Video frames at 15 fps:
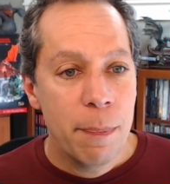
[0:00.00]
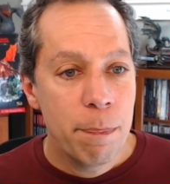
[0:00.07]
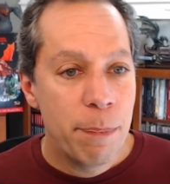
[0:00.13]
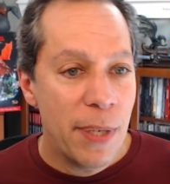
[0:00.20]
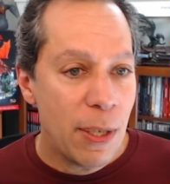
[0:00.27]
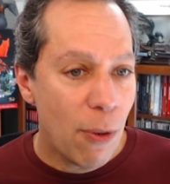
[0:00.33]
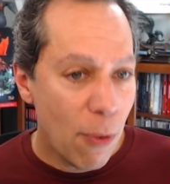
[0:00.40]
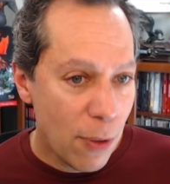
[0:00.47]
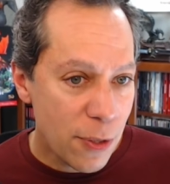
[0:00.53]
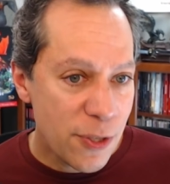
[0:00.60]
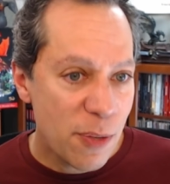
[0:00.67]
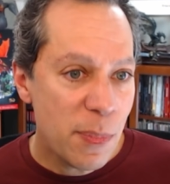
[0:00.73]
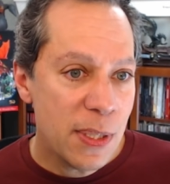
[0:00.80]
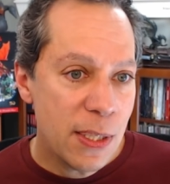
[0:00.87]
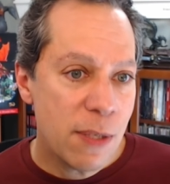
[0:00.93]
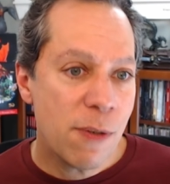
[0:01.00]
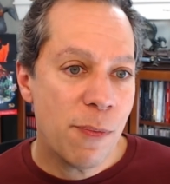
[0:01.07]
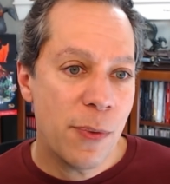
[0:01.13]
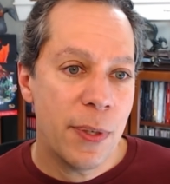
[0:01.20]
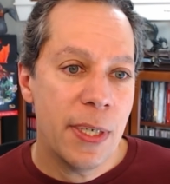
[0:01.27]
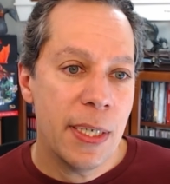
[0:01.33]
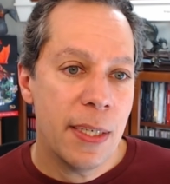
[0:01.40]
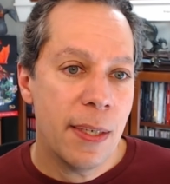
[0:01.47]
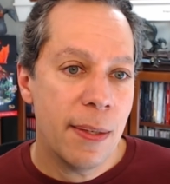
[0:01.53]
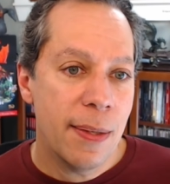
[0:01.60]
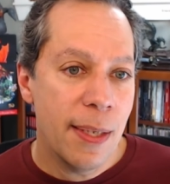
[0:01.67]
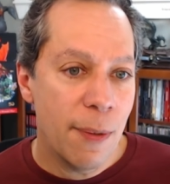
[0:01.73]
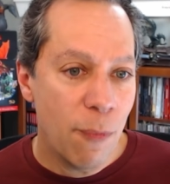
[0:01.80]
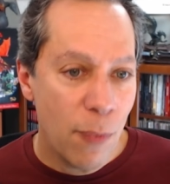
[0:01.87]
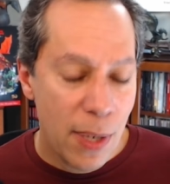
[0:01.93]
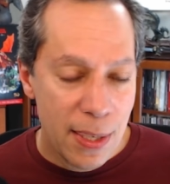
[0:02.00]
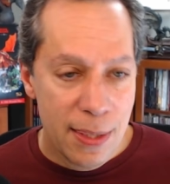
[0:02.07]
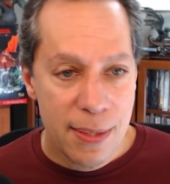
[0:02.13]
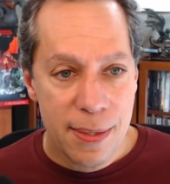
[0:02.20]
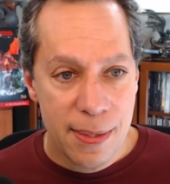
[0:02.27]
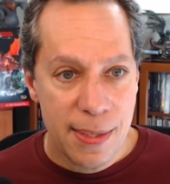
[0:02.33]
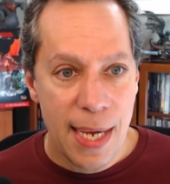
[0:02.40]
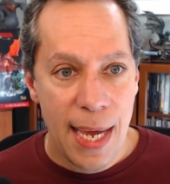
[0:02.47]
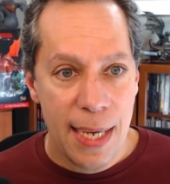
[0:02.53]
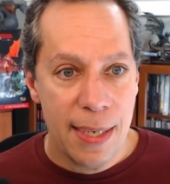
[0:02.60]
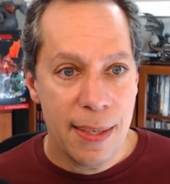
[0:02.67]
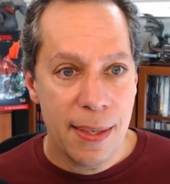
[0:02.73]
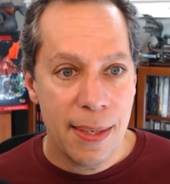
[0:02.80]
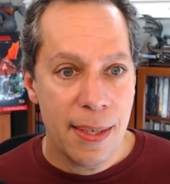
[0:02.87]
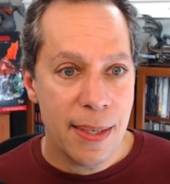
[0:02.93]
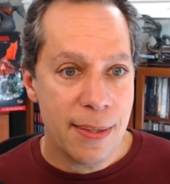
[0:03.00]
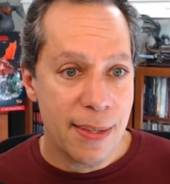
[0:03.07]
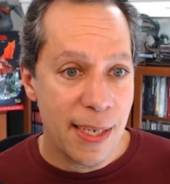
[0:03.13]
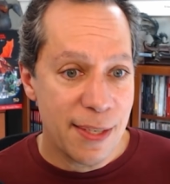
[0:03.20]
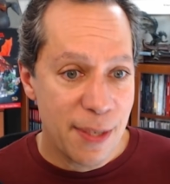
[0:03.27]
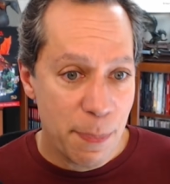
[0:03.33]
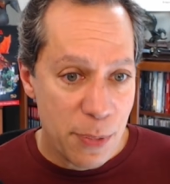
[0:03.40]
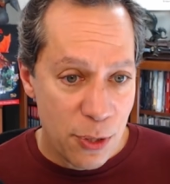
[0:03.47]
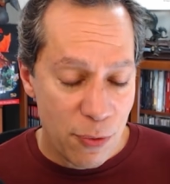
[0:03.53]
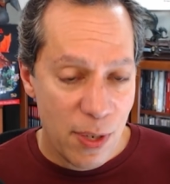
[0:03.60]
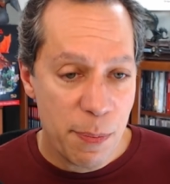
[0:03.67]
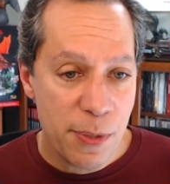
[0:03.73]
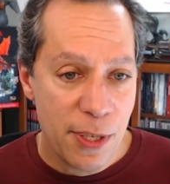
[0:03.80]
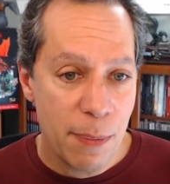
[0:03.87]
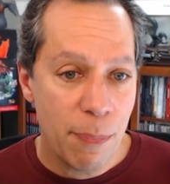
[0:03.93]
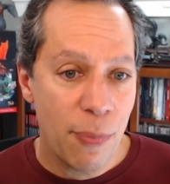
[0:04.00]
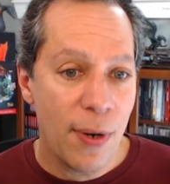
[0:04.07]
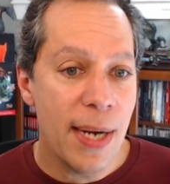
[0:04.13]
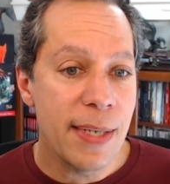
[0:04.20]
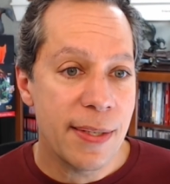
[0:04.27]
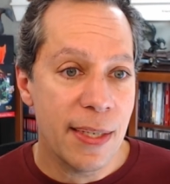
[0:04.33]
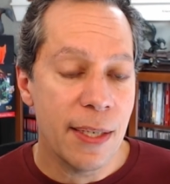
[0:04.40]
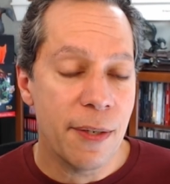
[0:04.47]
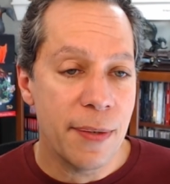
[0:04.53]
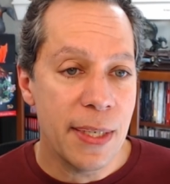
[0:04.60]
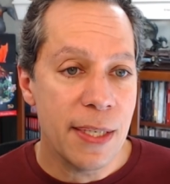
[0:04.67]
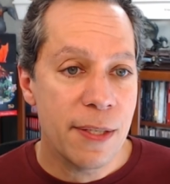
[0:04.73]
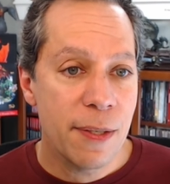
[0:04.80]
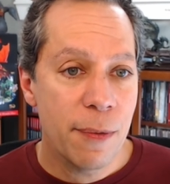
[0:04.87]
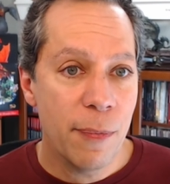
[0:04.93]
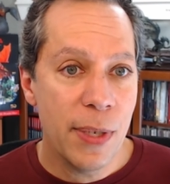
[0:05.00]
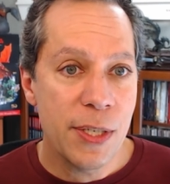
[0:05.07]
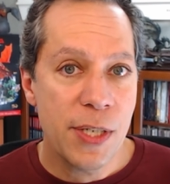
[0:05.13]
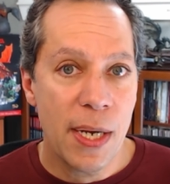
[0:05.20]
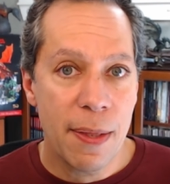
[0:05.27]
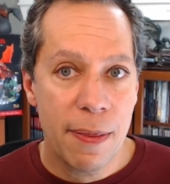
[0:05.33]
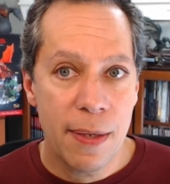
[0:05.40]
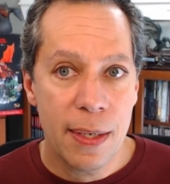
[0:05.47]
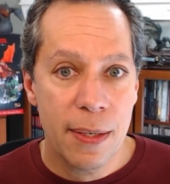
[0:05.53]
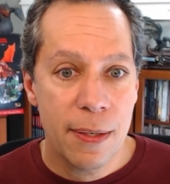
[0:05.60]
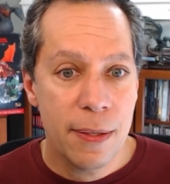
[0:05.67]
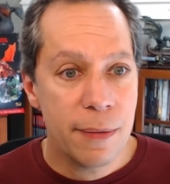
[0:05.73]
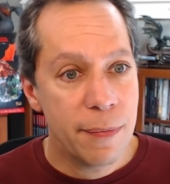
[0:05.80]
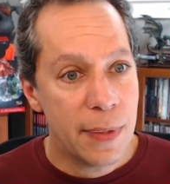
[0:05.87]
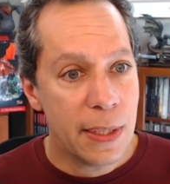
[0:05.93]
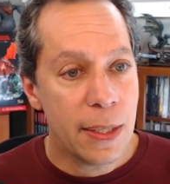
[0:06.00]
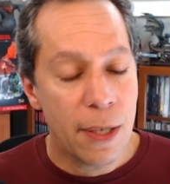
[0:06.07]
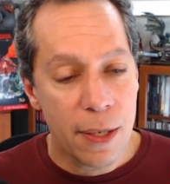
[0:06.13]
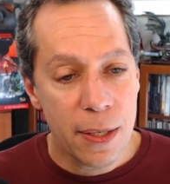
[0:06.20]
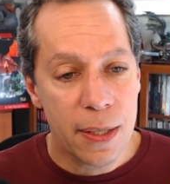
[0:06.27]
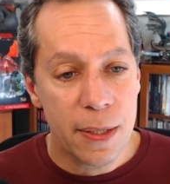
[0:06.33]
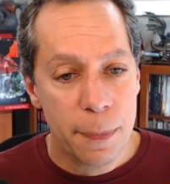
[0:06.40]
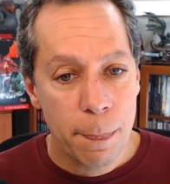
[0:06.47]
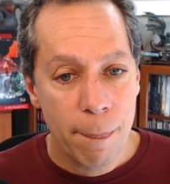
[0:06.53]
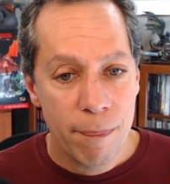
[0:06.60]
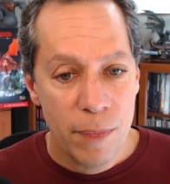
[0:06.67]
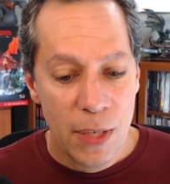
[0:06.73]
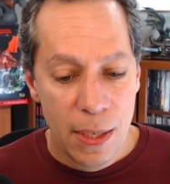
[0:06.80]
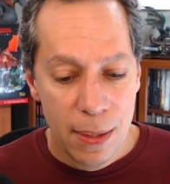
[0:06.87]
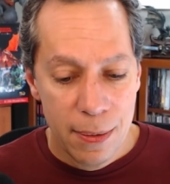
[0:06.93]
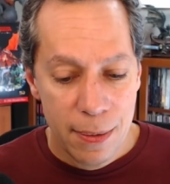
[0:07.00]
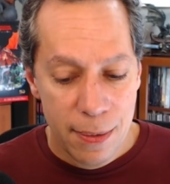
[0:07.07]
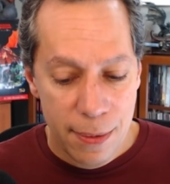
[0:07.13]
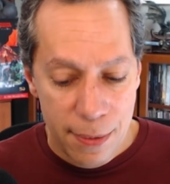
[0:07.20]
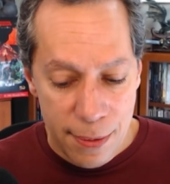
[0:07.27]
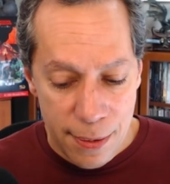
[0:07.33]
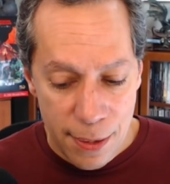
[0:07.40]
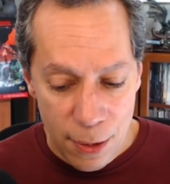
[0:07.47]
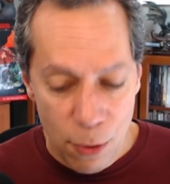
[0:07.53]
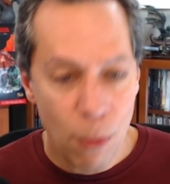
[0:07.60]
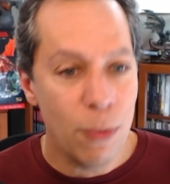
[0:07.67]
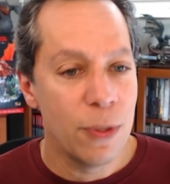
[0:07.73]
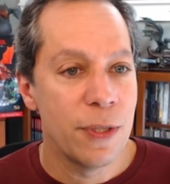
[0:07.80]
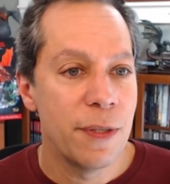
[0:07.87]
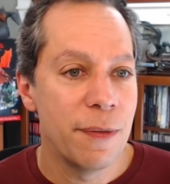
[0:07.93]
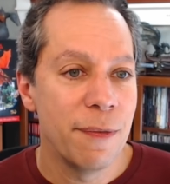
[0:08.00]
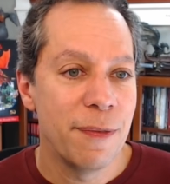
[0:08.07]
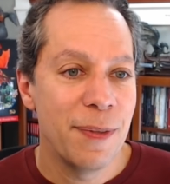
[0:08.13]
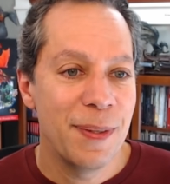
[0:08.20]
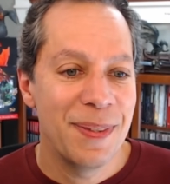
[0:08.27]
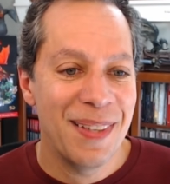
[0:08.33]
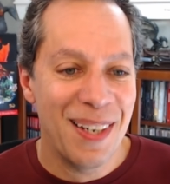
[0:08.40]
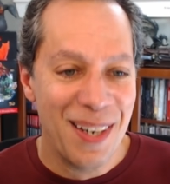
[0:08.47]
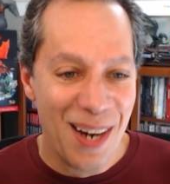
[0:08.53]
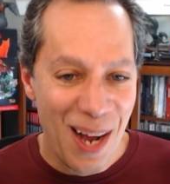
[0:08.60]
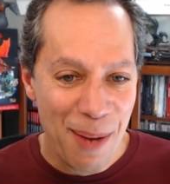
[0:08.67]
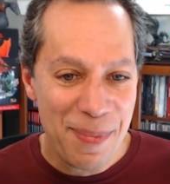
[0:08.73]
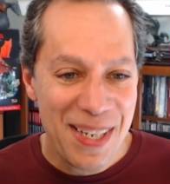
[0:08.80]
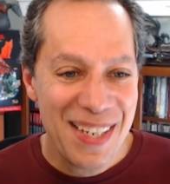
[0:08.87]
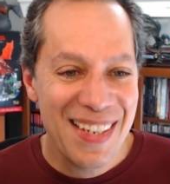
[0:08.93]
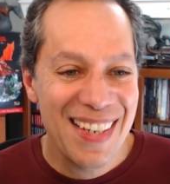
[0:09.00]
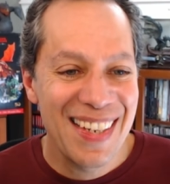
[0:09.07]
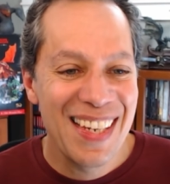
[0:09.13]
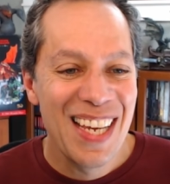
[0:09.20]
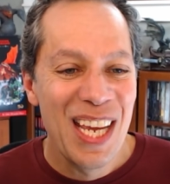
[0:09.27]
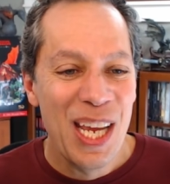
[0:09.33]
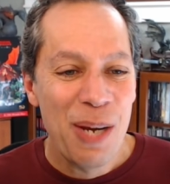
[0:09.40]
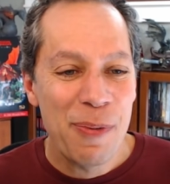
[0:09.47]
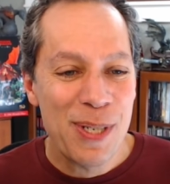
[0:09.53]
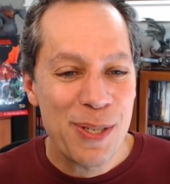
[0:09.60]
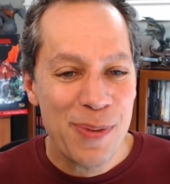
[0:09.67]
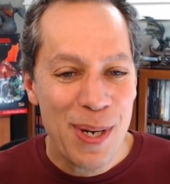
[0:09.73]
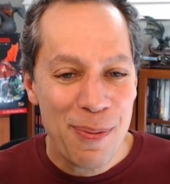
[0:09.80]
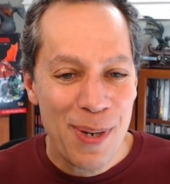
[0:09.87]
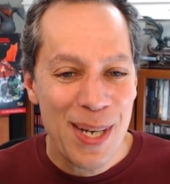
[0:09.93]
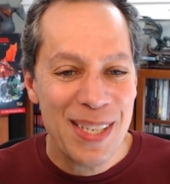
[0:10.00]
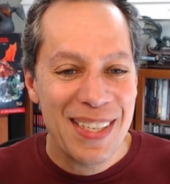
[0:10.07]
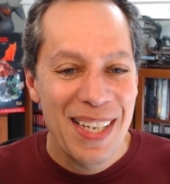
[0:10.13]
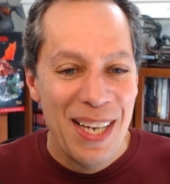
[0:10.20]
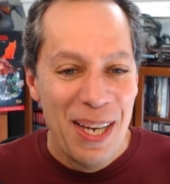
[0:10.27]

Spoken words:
But also I'm a little worried that where this is headed is a subscription price increase, which I think could really hurt the goals of our hobby, which we want